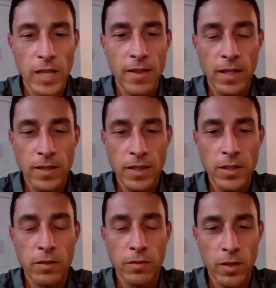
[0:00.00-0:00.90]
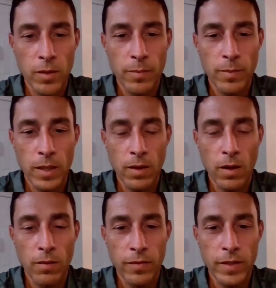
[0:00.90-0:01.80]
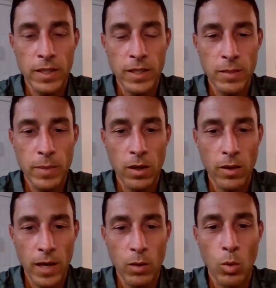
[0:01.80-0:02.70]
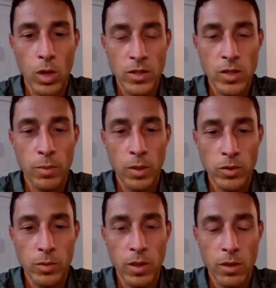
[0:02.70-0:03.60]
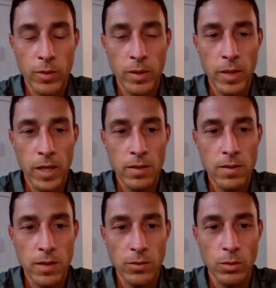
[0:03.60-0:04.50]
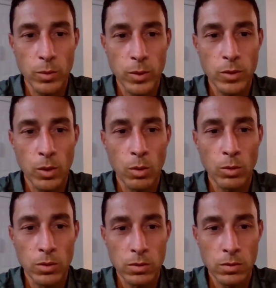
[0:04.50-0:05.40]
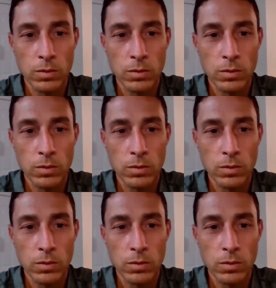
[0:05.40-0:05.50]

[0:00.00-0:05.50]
say that they did confirm it via email that it was supposed to be 3 minutes. That's what we were told.